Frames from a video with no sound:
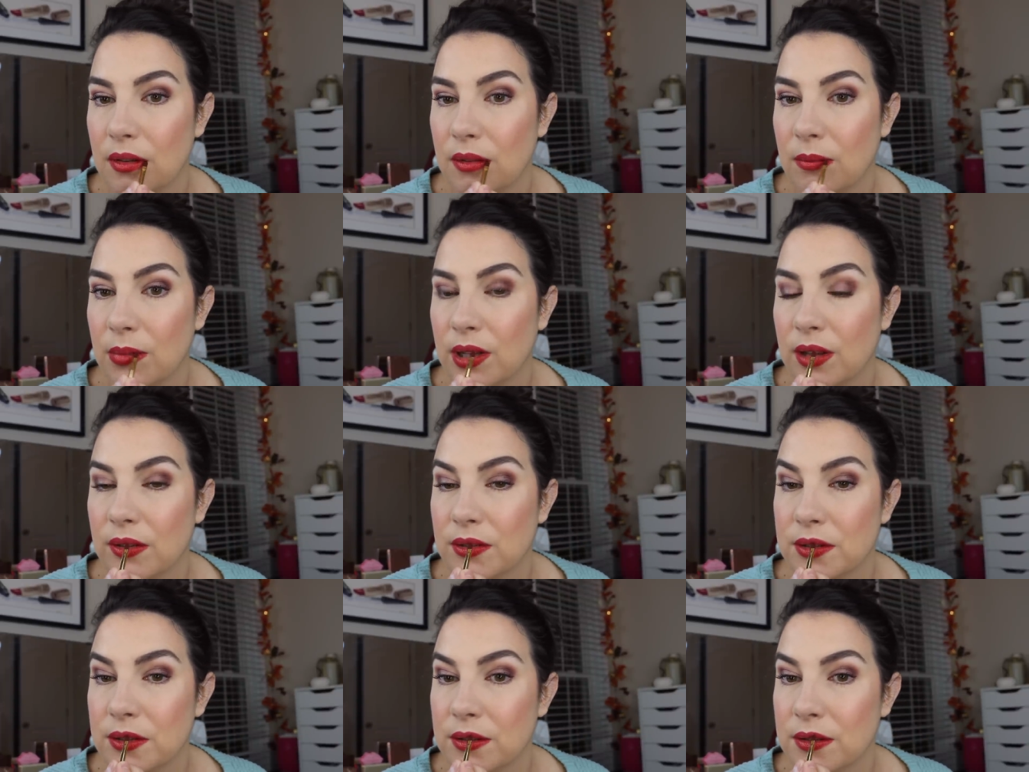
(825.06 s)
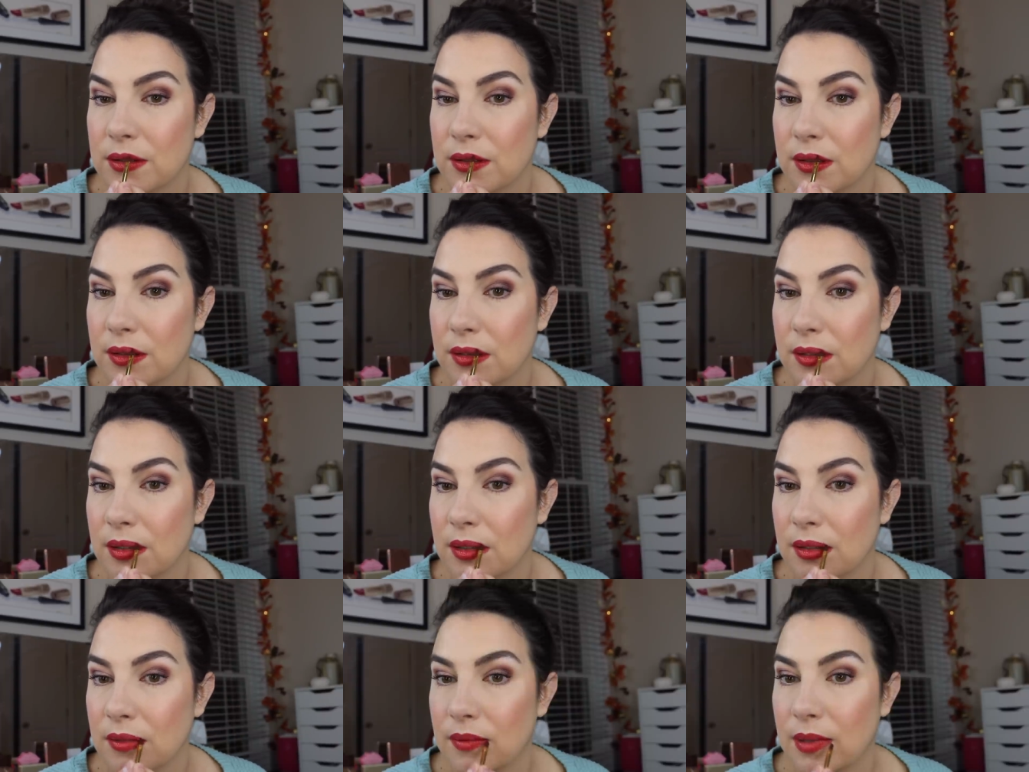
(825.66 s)
But there's just
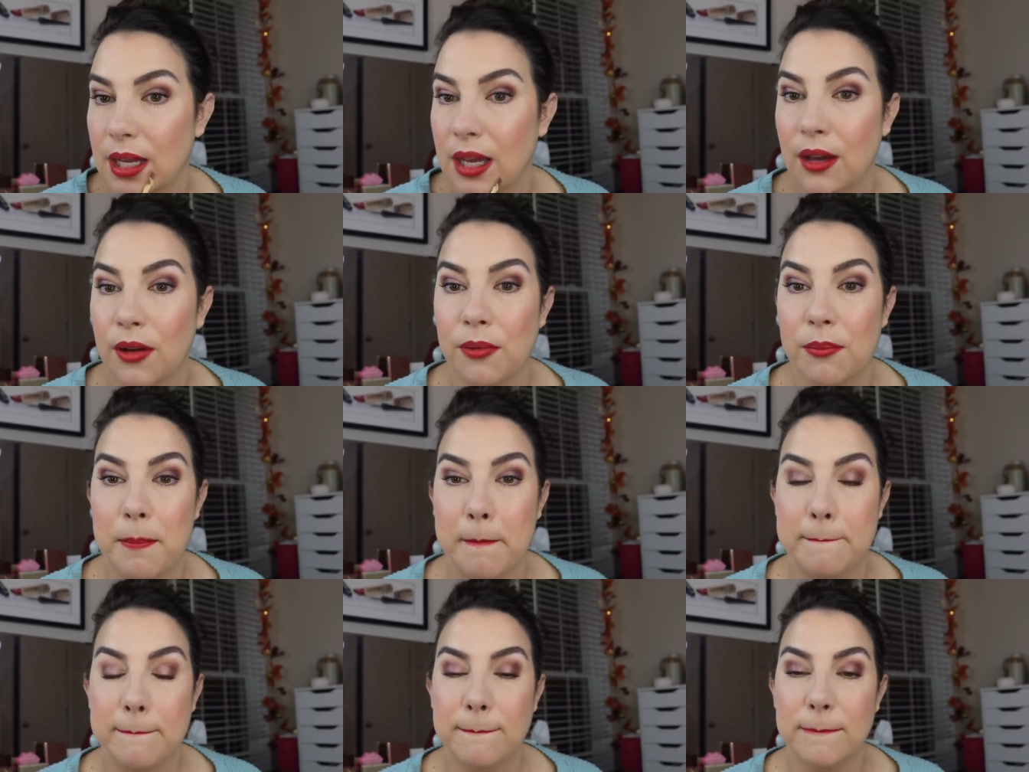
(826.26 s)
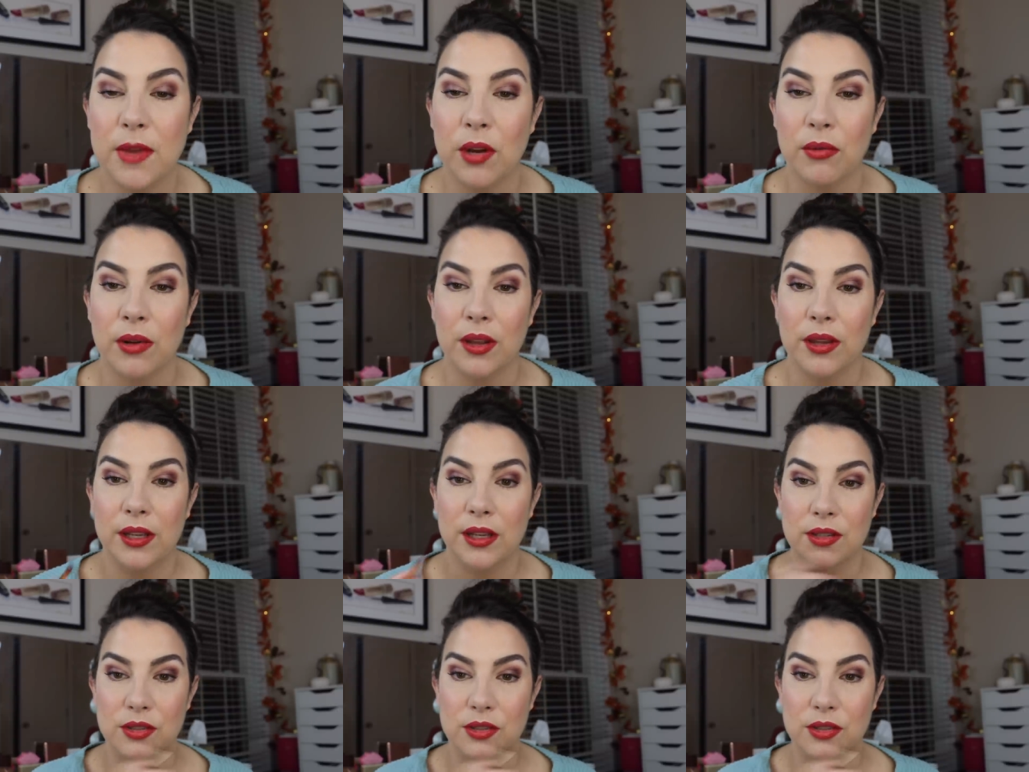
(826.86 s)
something about really